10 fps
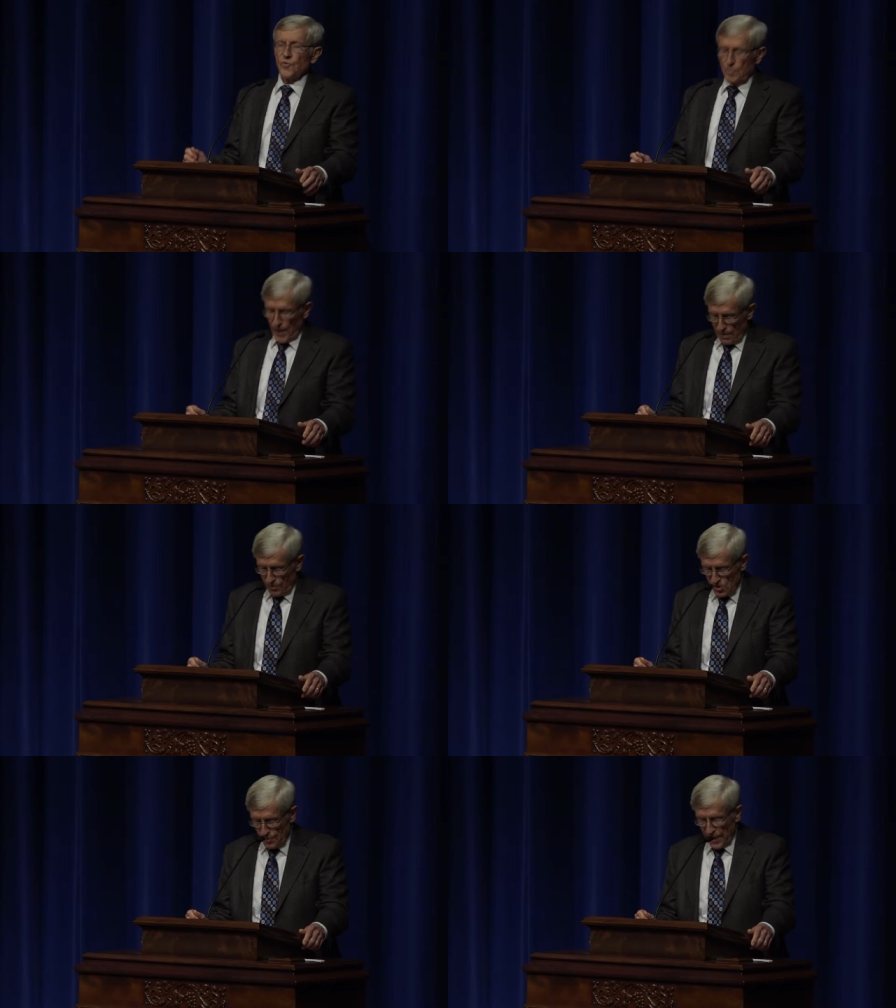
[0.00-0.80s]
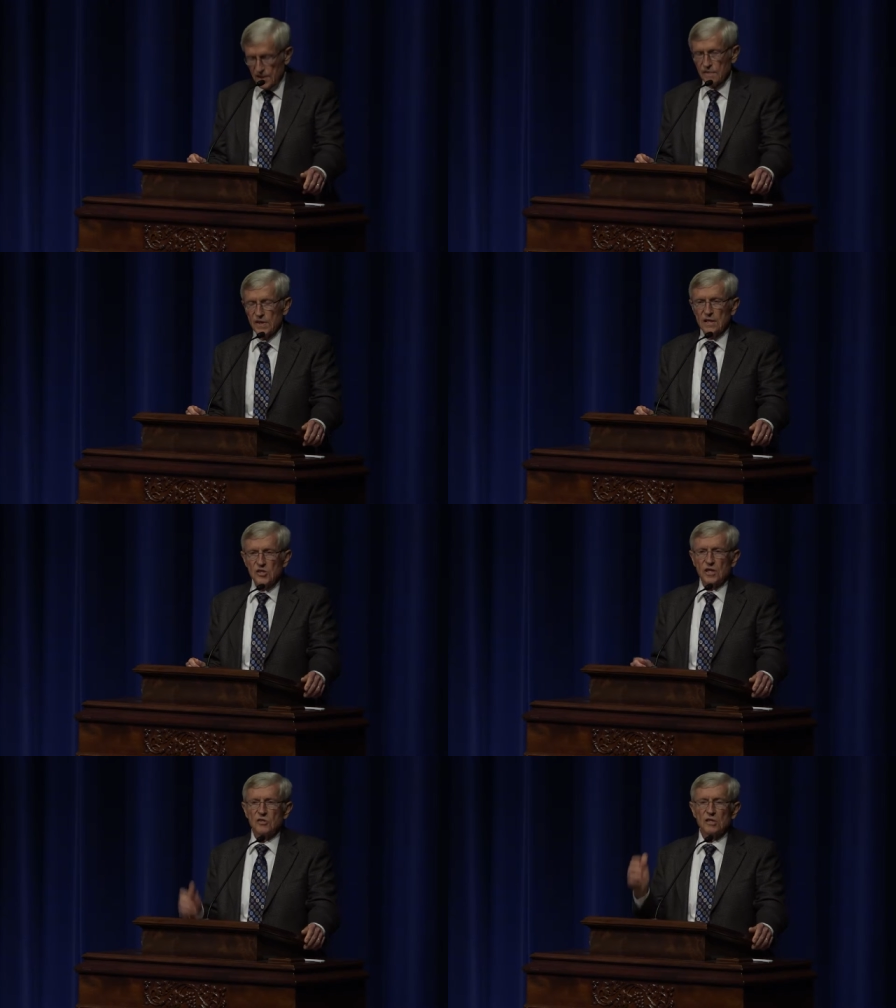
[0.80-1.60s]
from that perspective, then it
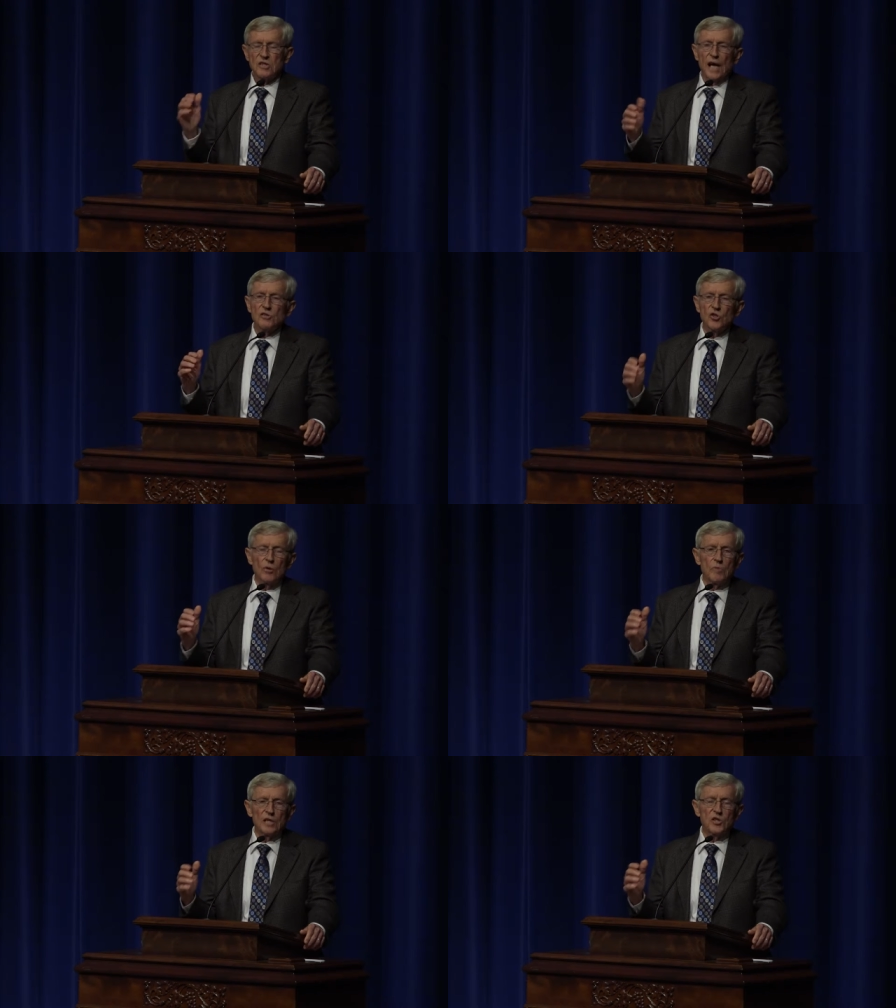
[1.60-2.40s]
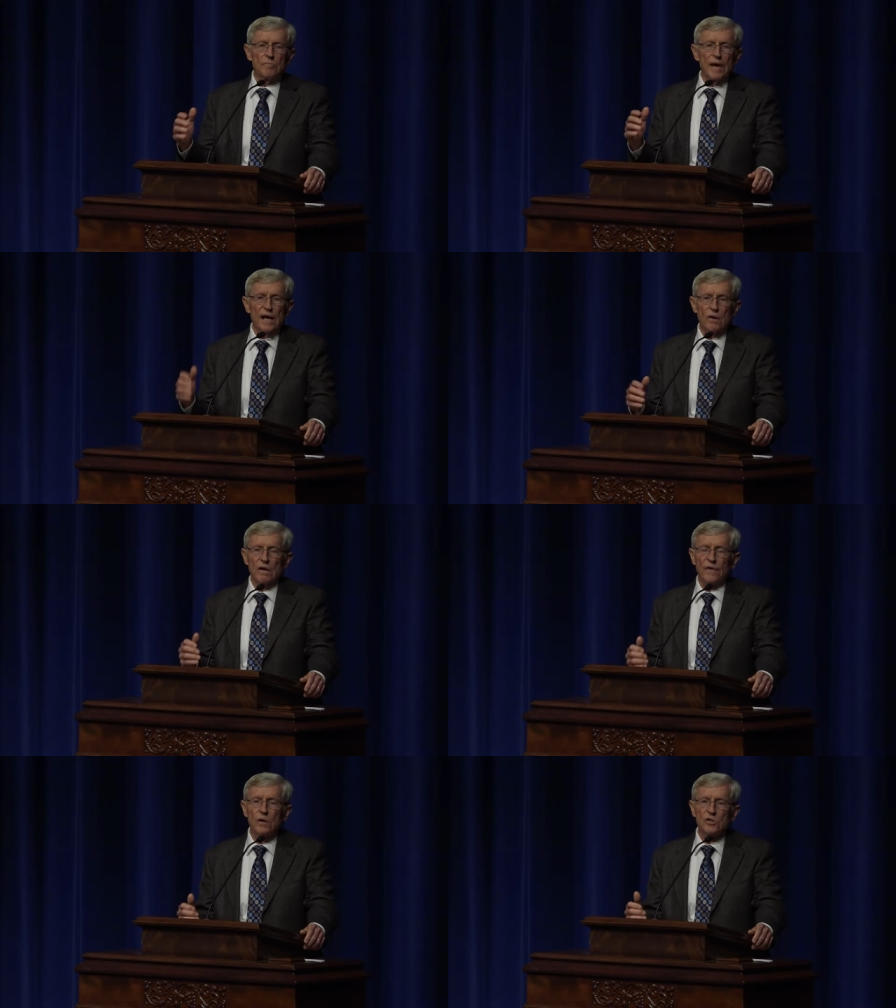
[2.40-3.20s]
says it's not so much a matter
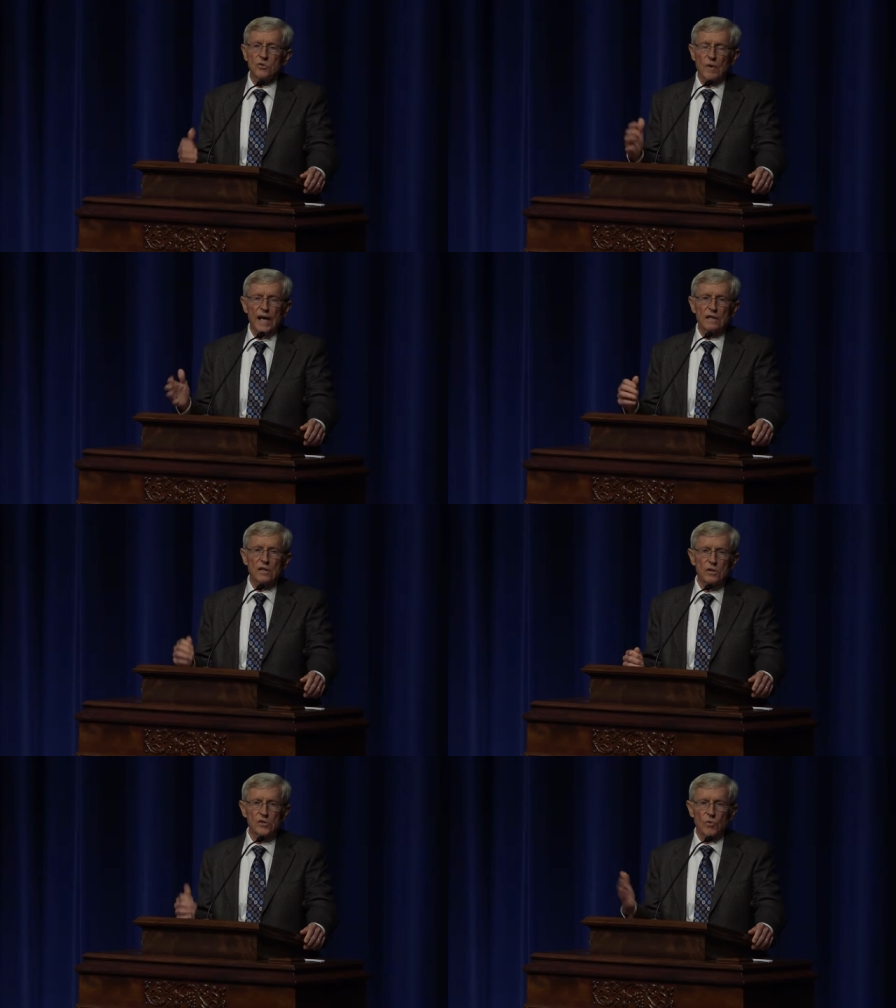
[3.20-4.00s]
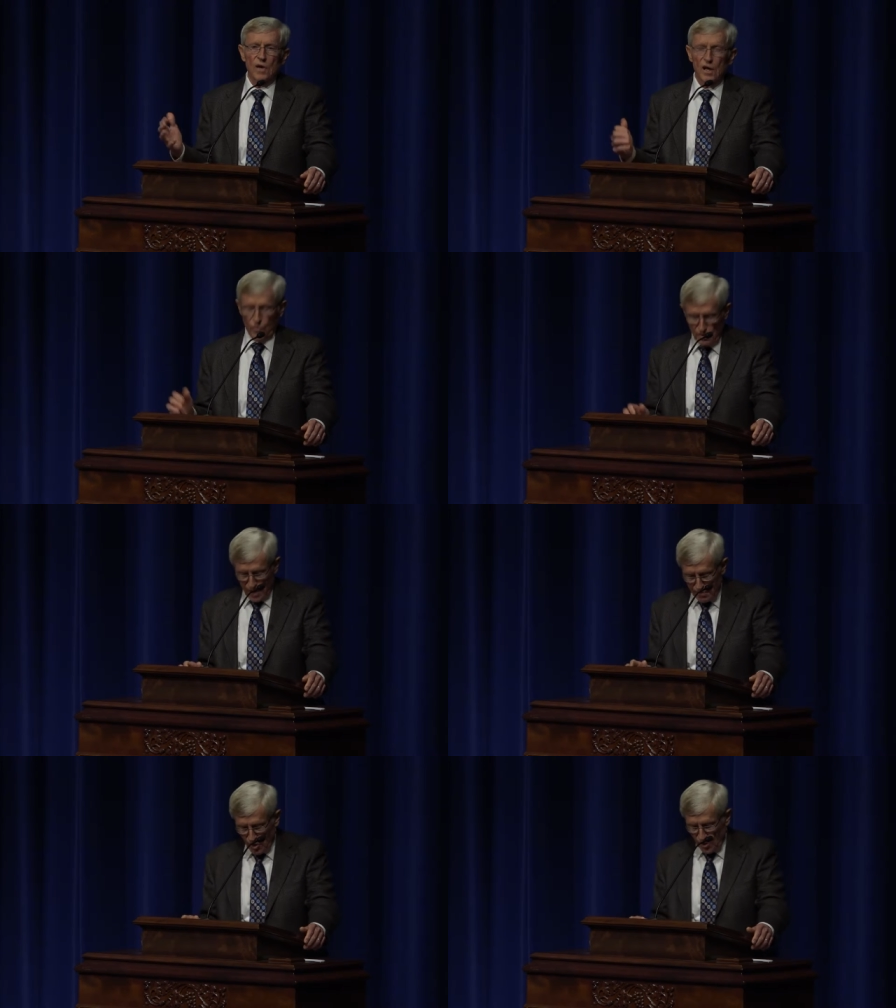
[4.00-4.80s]
of who's right and who's wrong. We
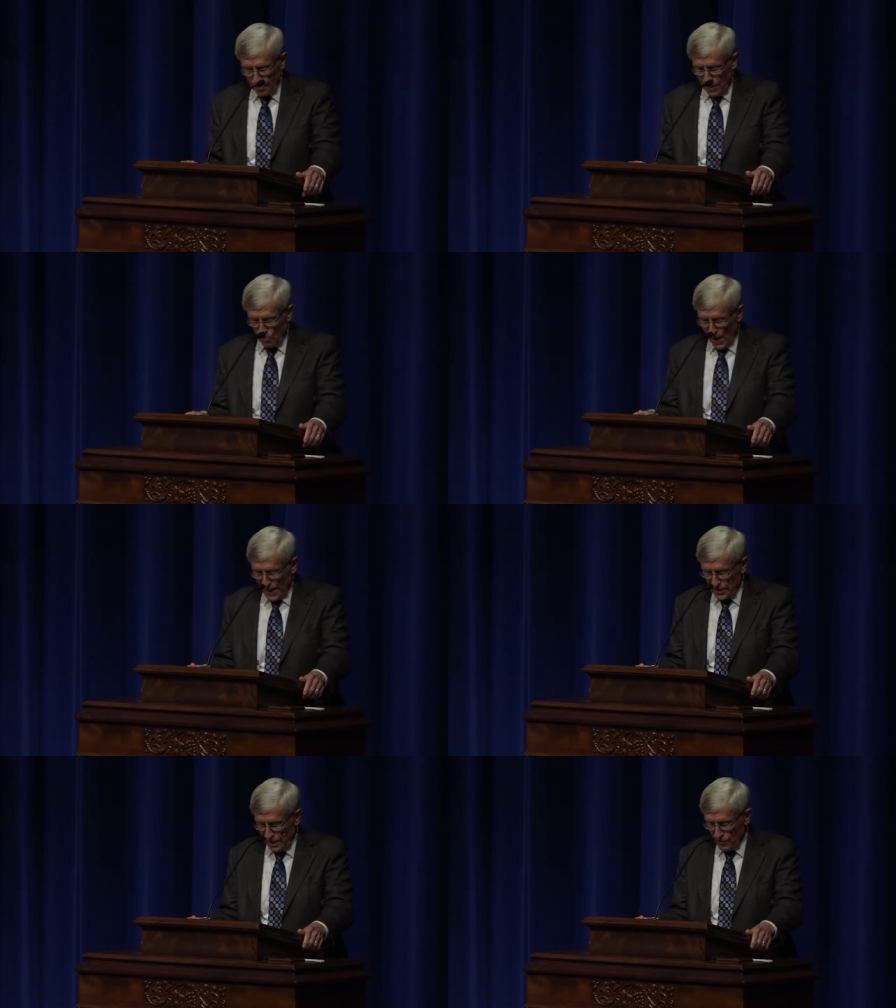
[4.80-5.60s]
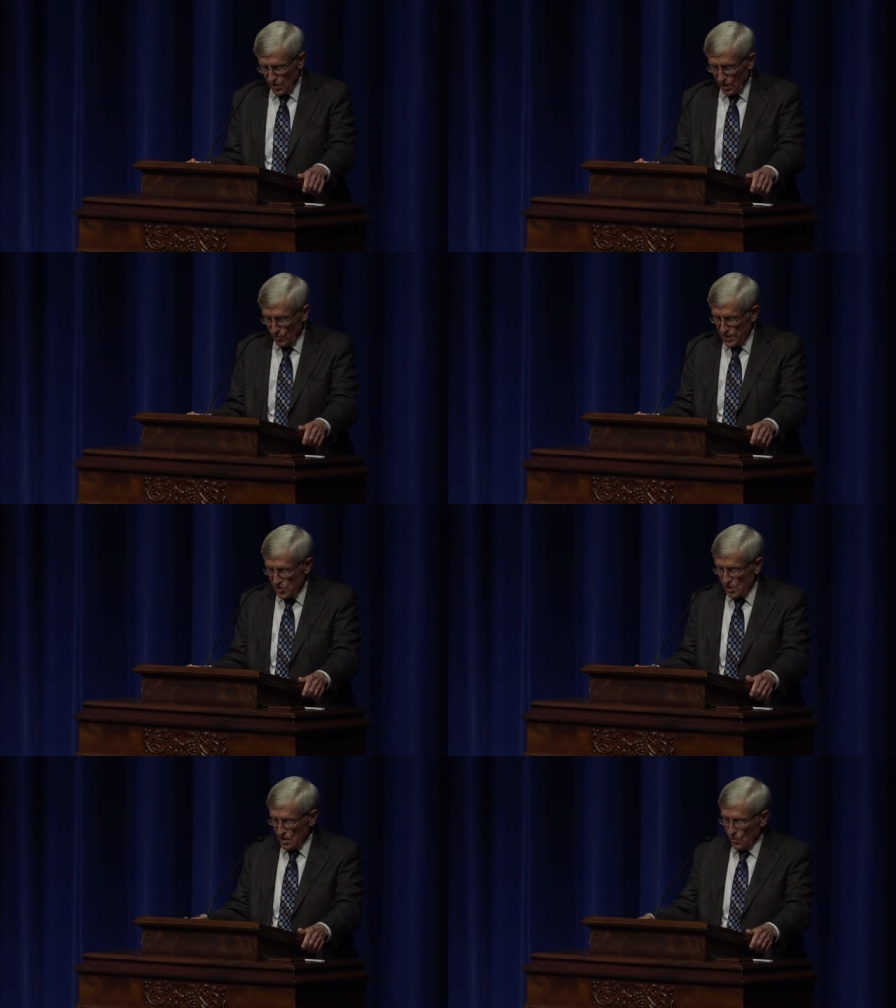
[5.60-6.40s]
may both be right even though we
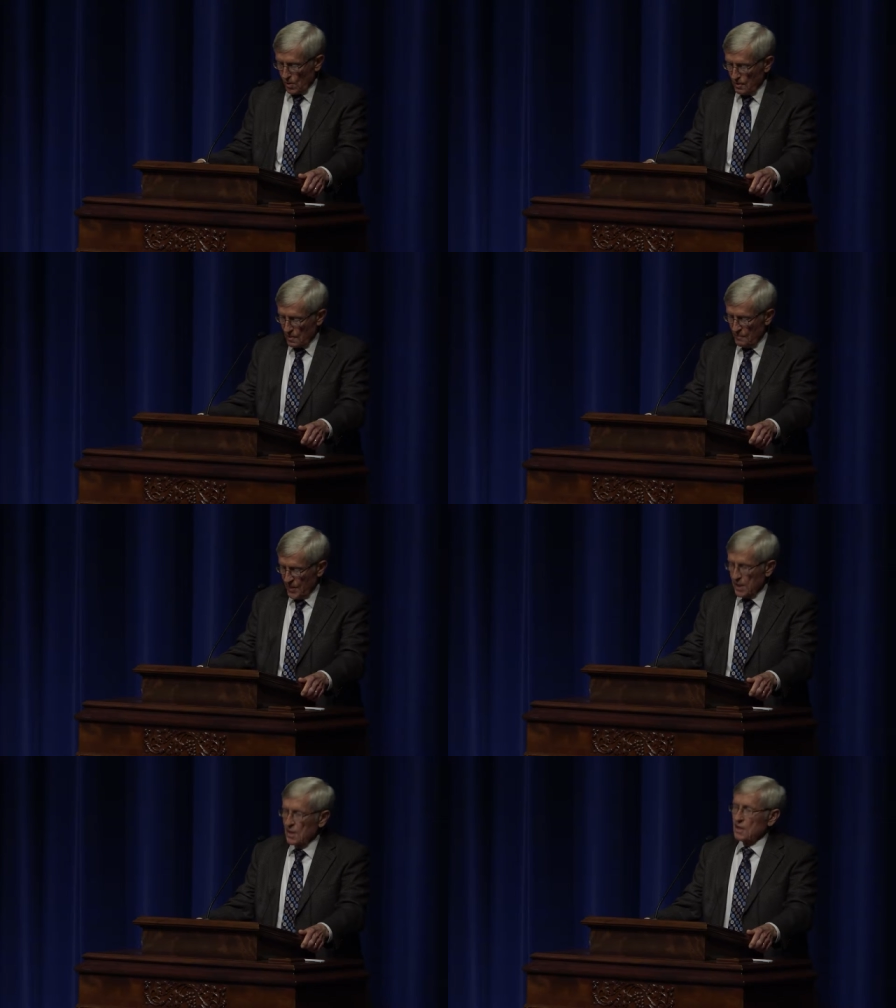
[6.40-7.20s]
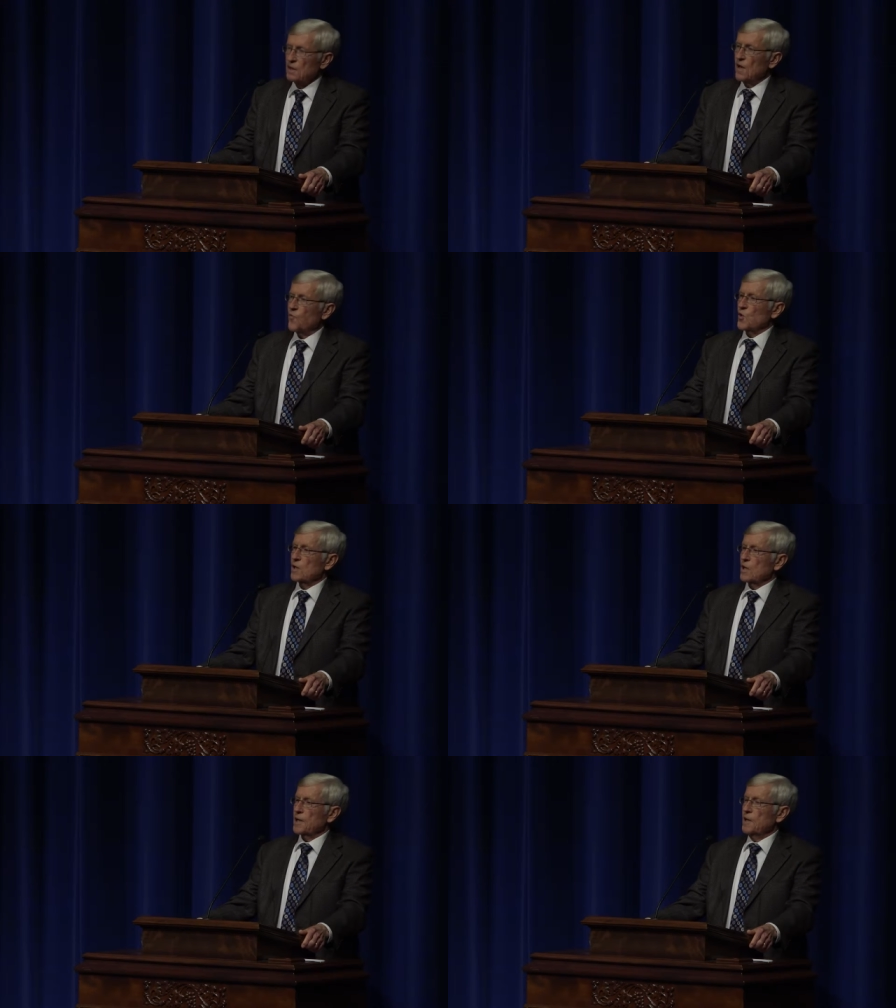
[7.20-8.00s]
see the world
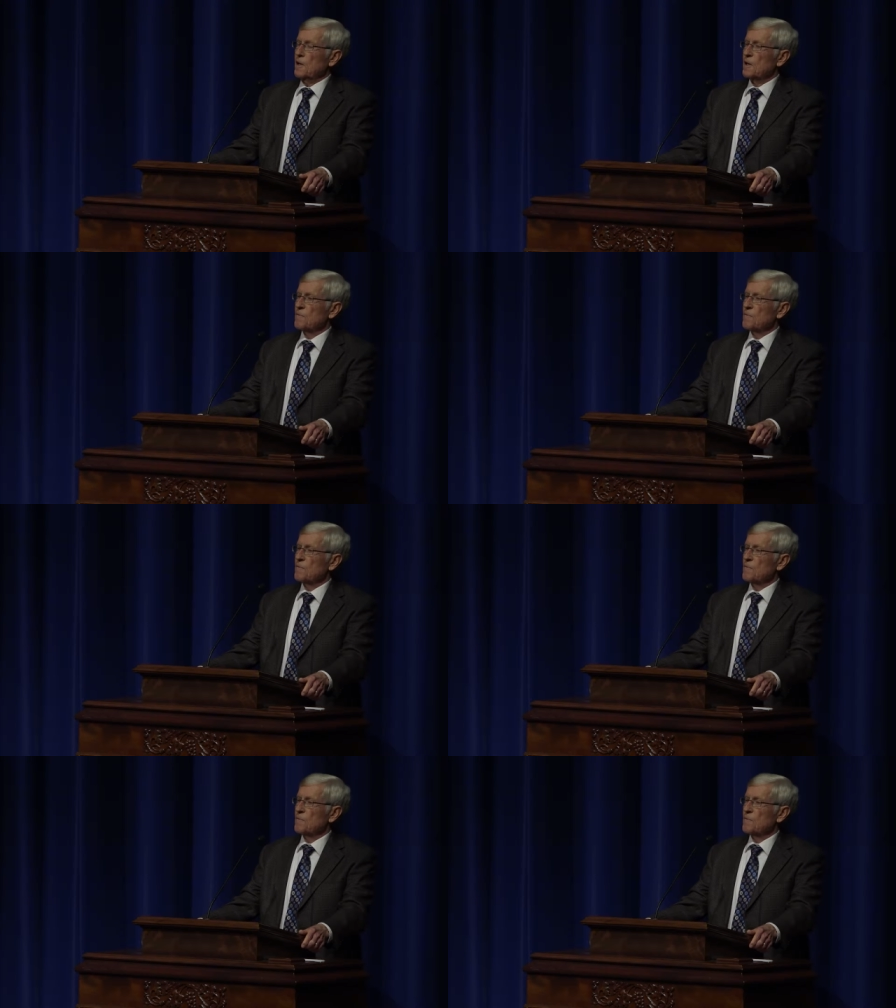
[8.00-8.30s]
differently.